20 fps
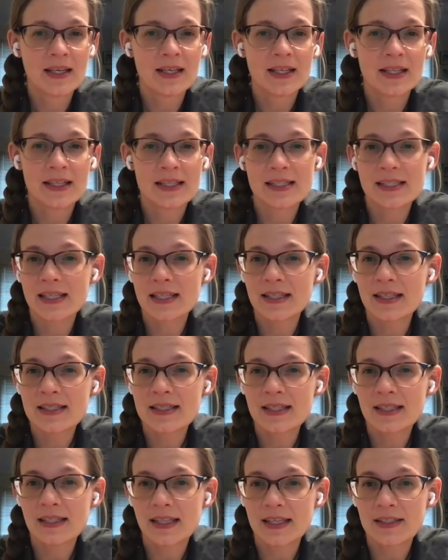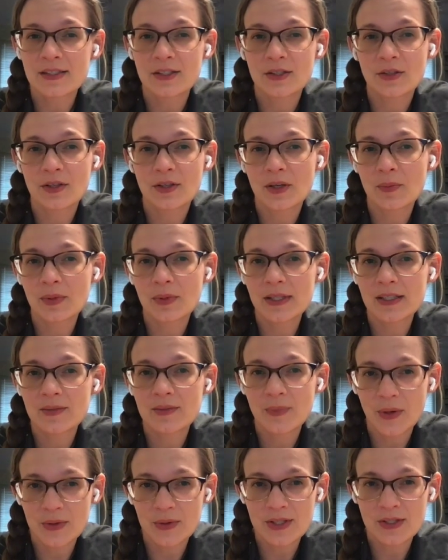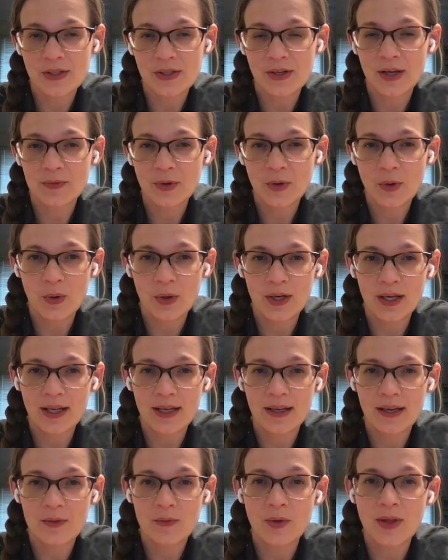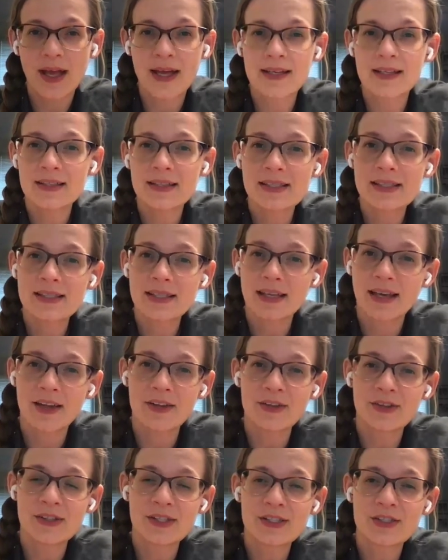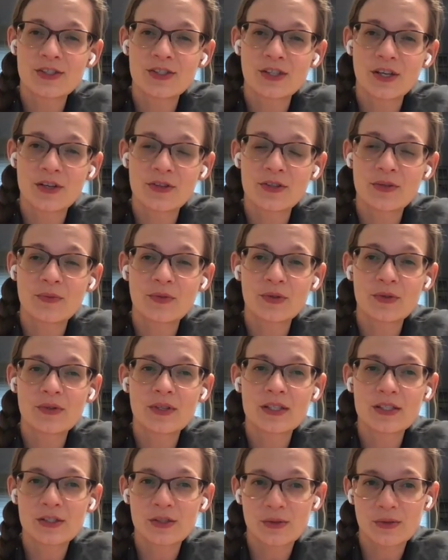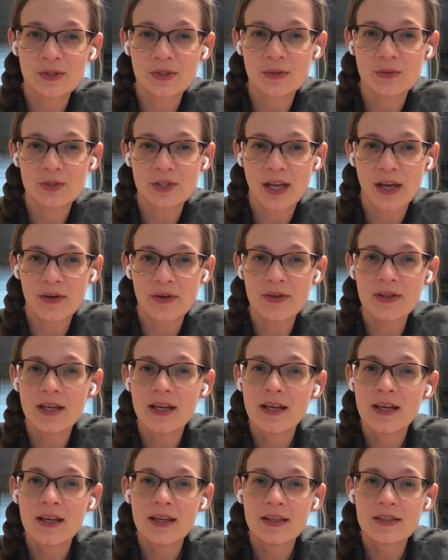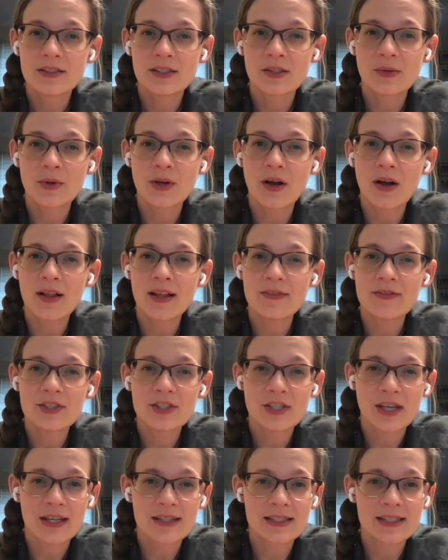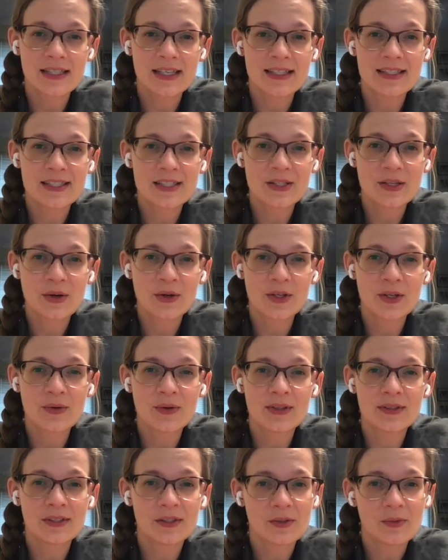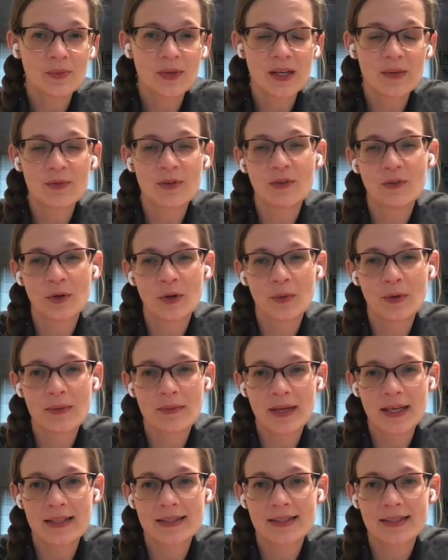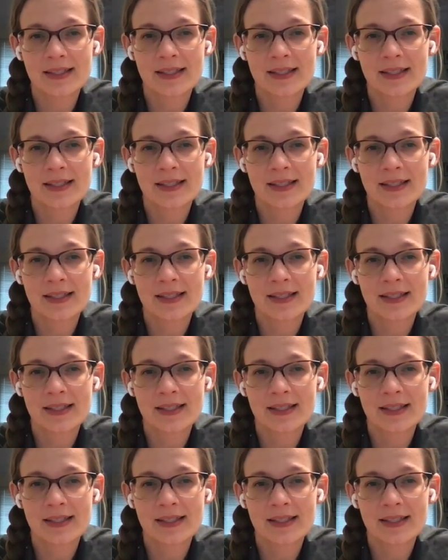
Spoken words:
Then send us a link to your completed poster and recording, and we'll edit these together and share them through this YouTube channel so that we all have a chance to get to know you a little bit before we meet.